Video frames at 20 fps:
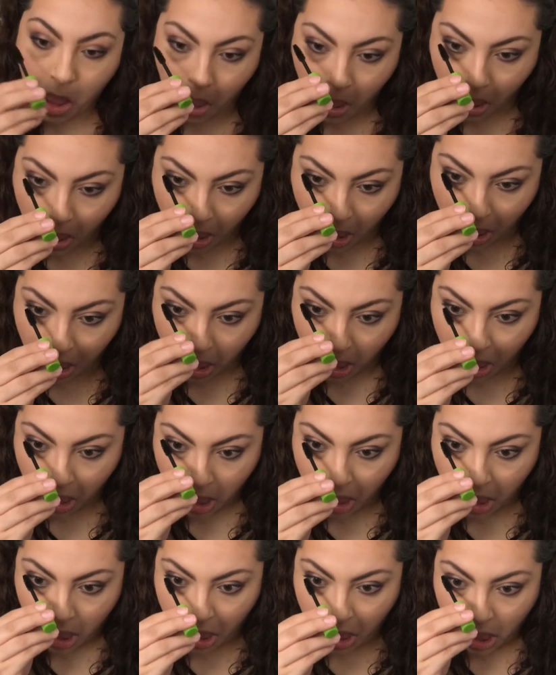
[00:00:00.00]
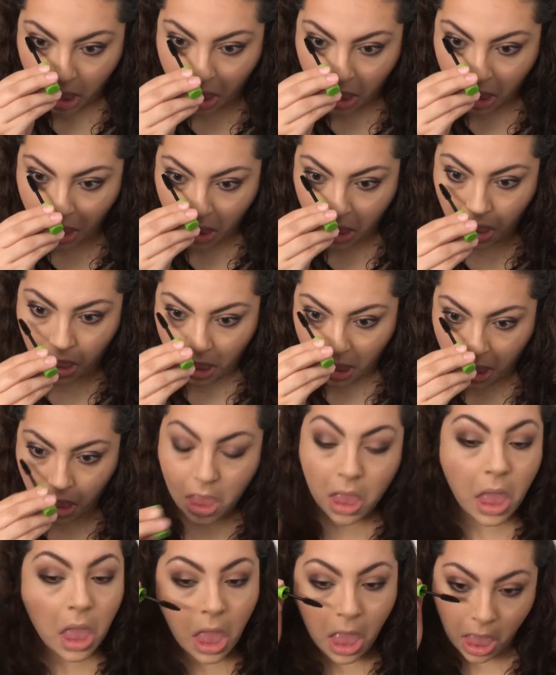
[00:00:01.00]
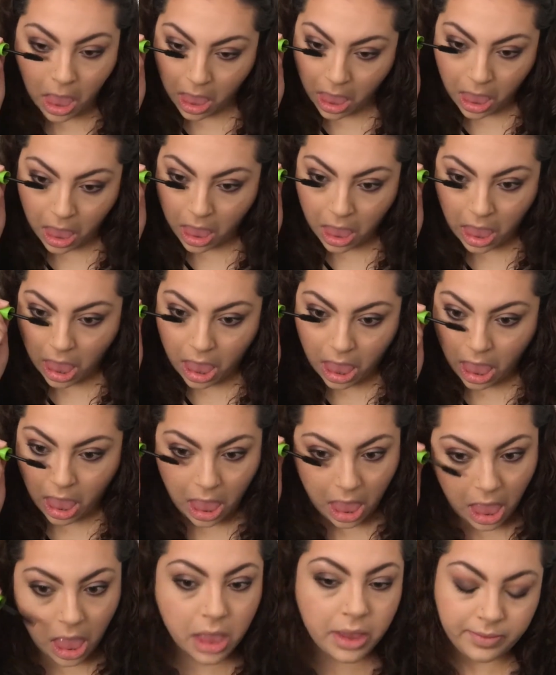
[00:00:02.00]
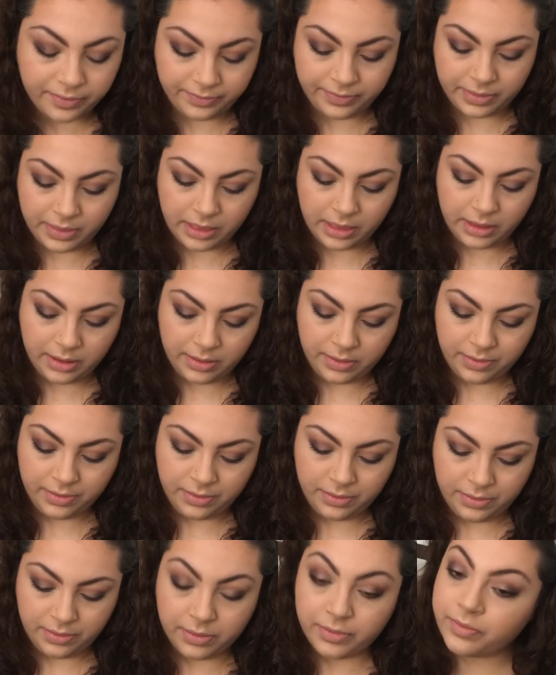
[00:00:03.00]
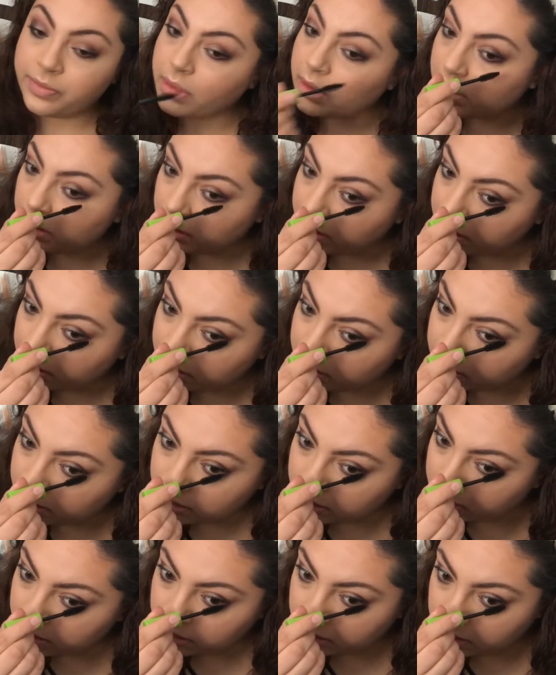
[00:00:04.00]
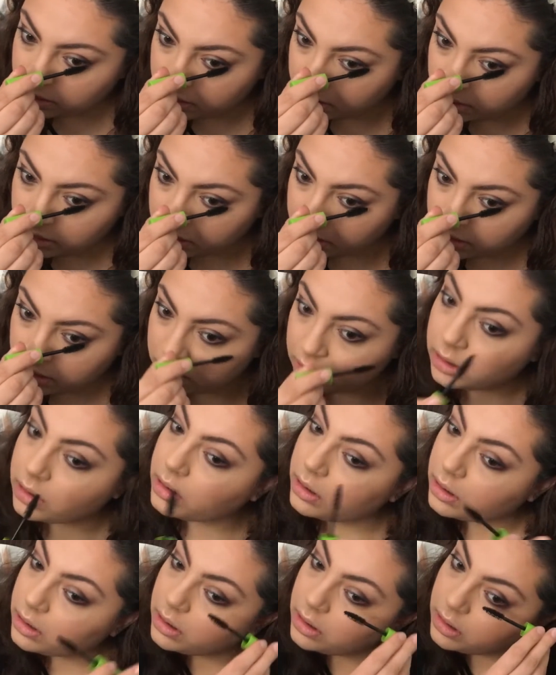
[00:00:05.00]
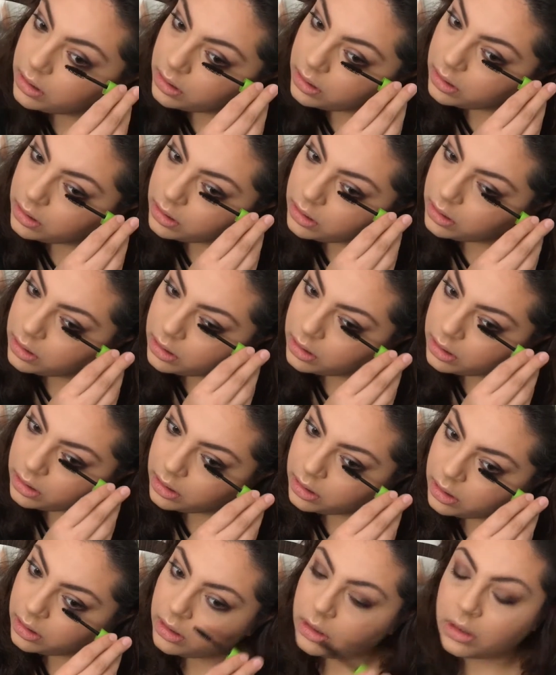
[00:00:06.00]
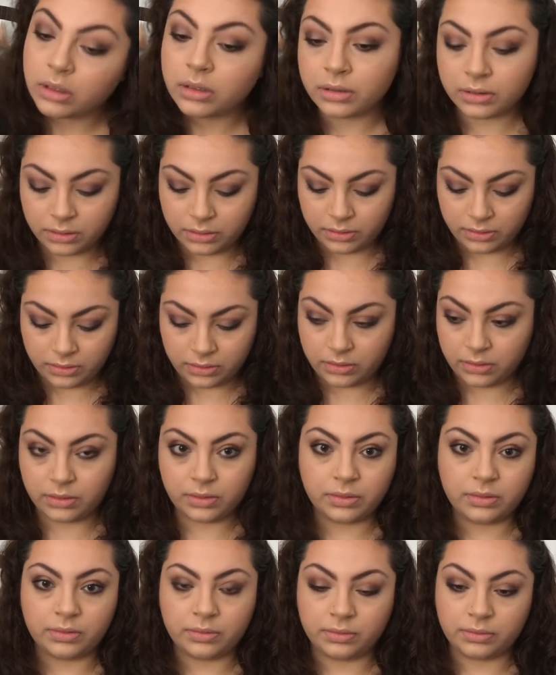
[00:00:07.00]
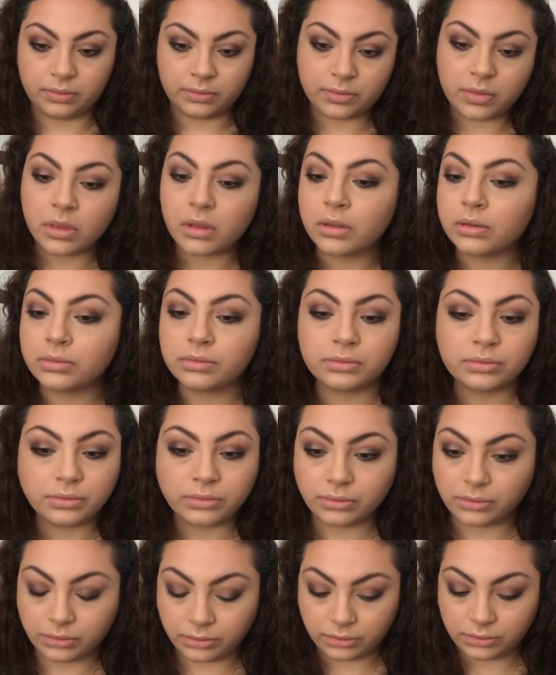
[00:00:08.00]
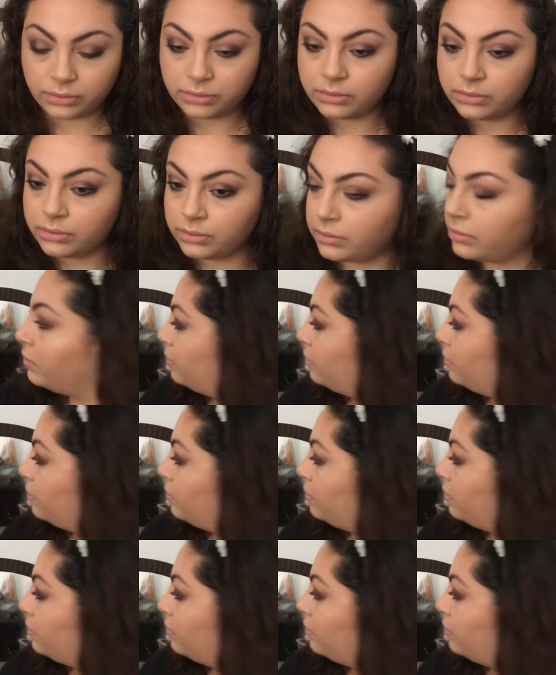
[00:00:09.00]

Now I'm going to put mascara on my bottom lashes, and sometimes I will go ahead and put another coat on my upper lashes as well, but not today.